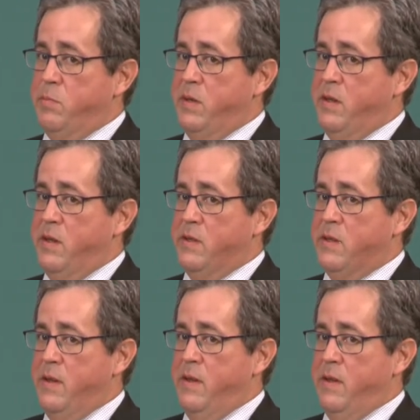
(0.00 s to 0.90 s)

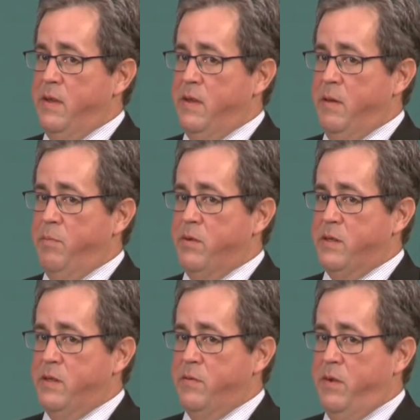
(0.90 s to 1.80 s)
because that
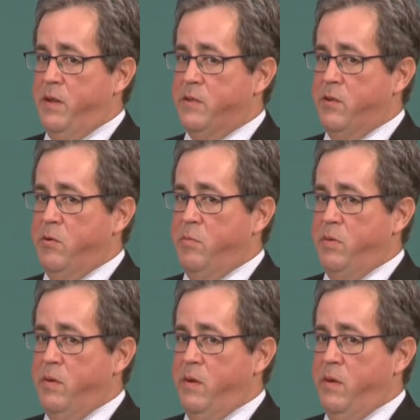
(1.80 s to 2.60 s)
presents false hope.